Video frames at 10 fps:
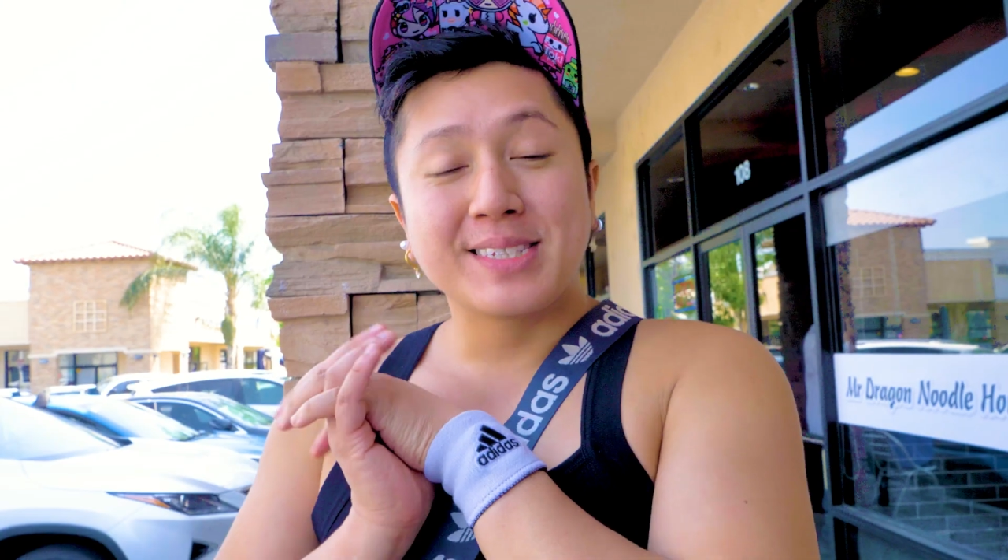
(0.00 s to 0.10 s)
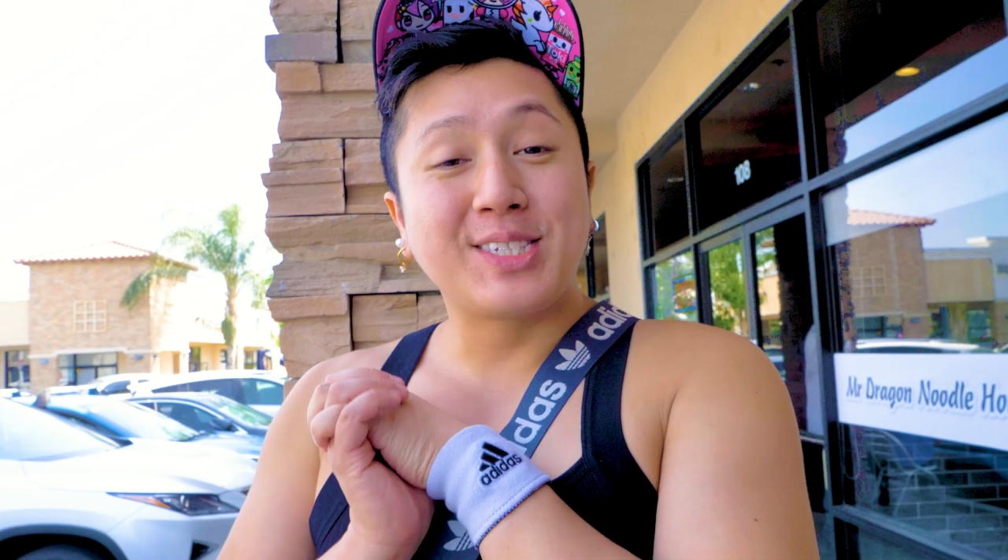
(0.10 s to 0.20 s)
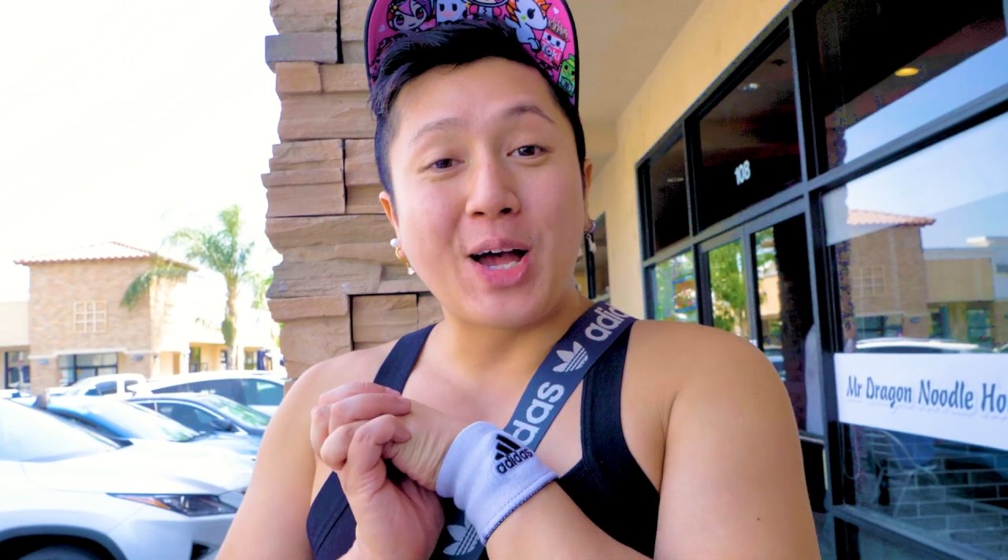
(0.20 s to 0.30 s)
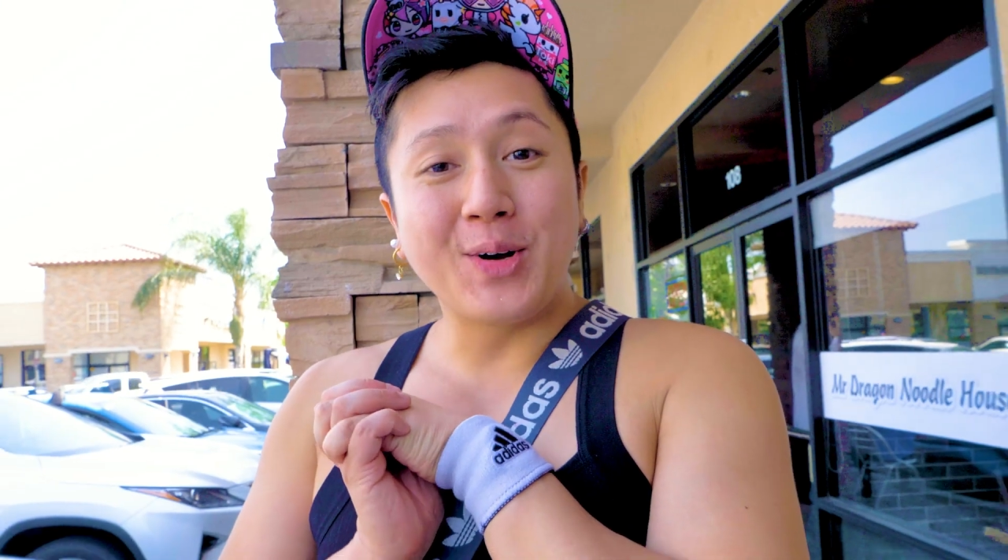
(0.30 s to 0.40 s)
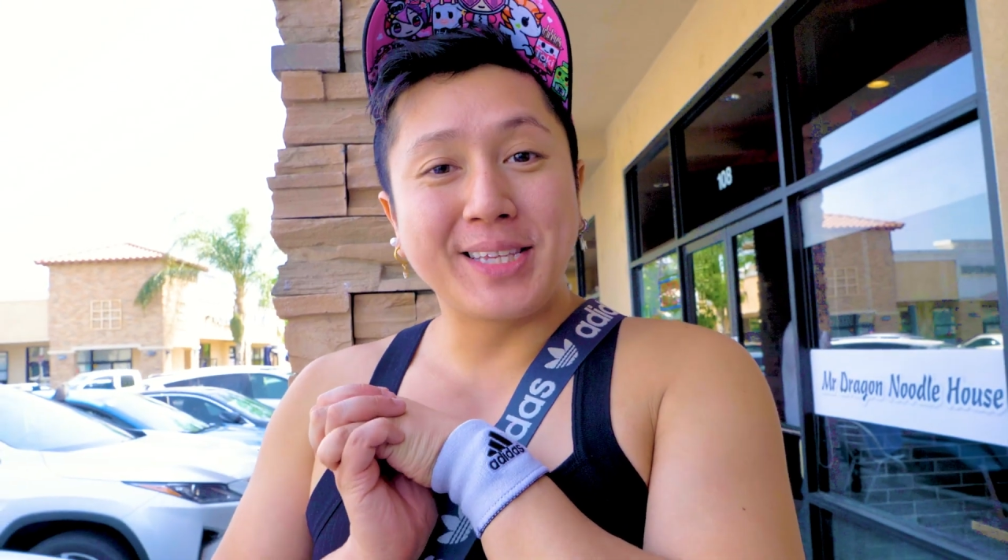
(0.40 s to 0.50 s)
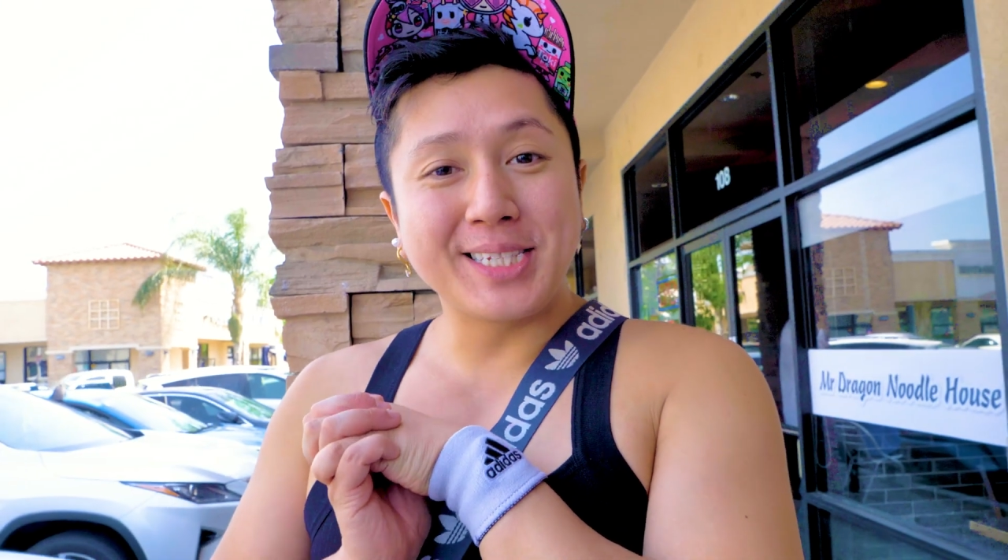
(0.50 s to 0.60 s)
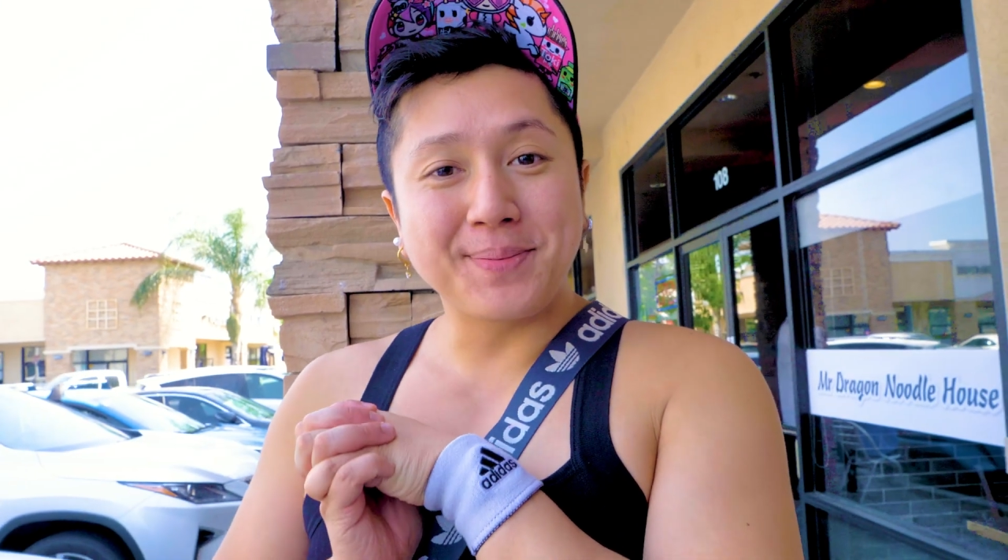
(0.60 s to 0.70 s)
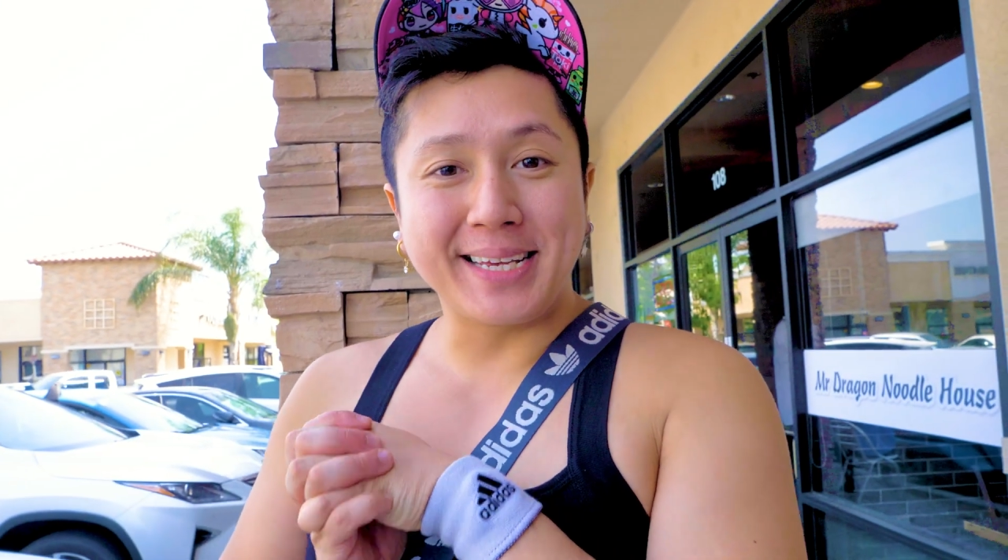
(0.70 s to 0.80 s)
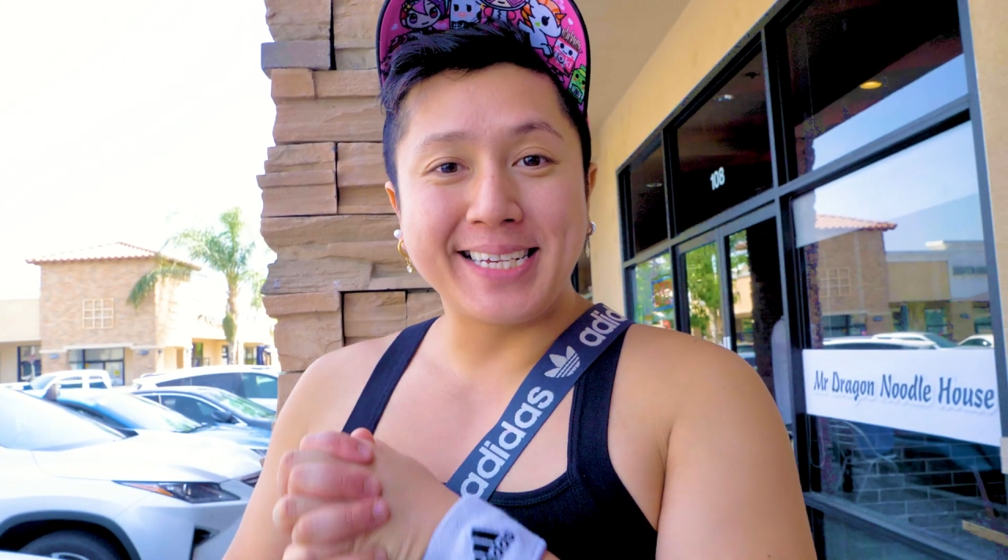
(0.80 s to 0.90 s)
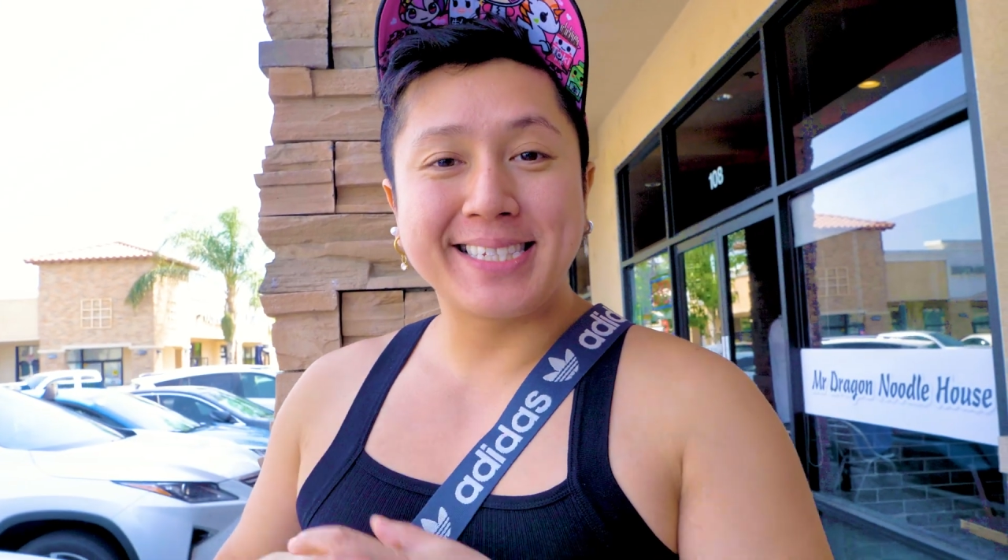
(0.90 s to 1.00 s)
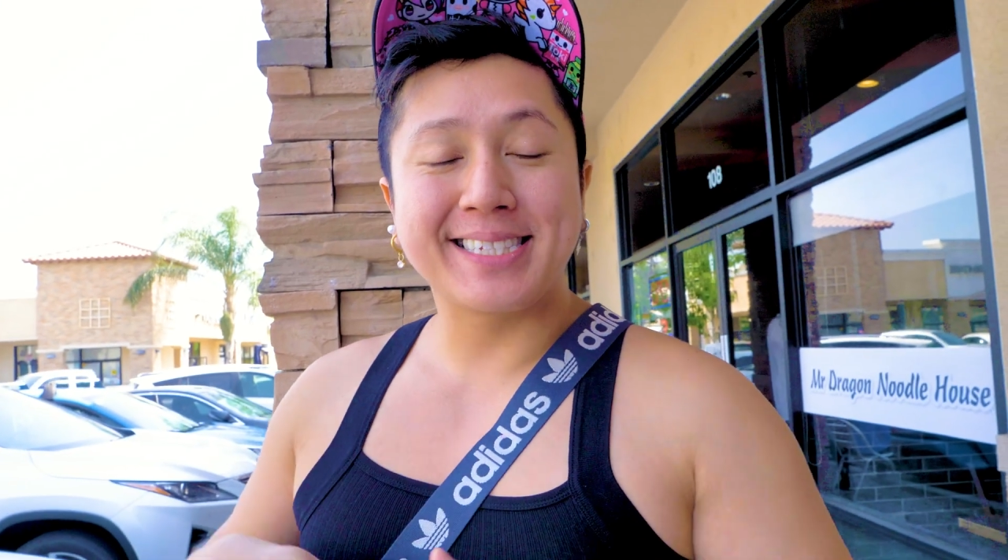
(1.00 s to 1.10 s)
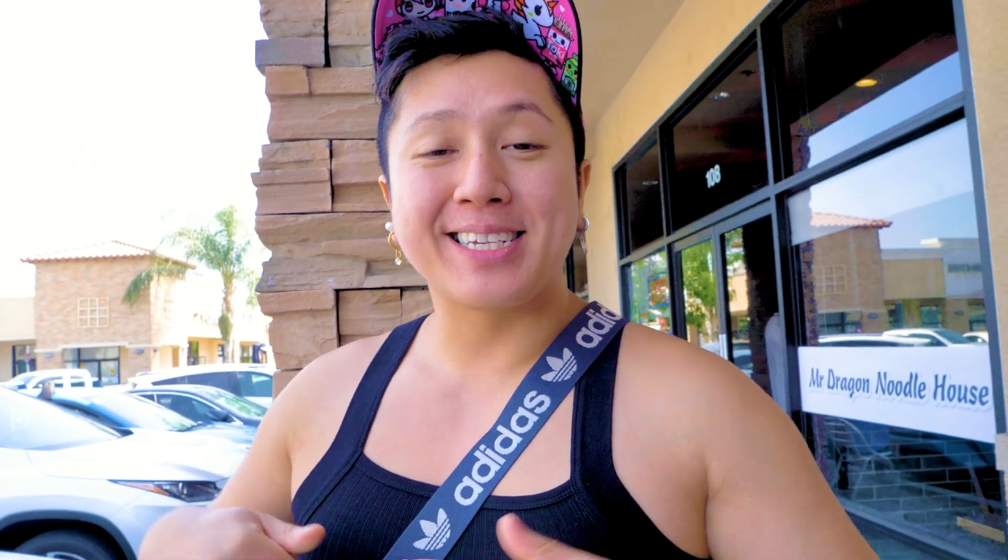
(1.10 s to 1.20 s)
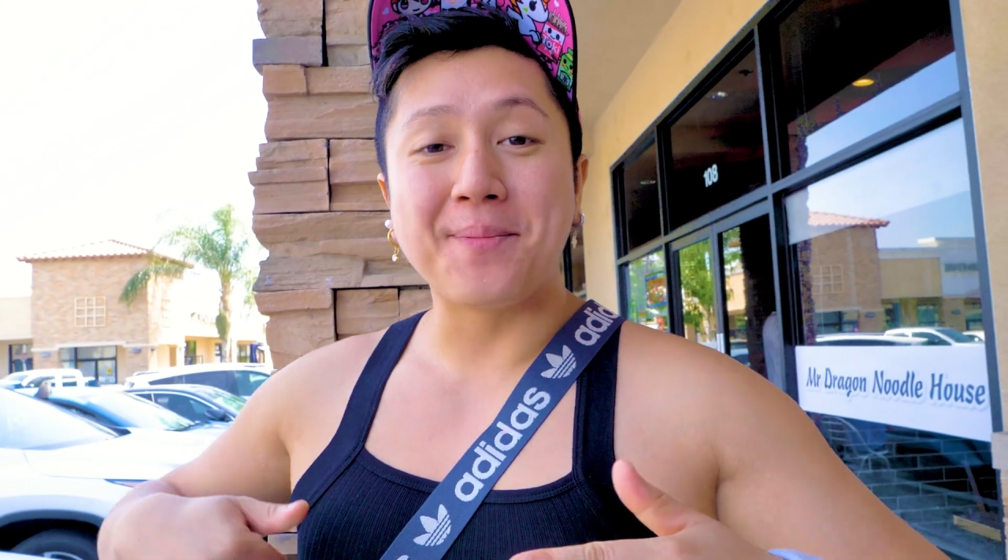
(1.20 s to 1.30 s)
So this place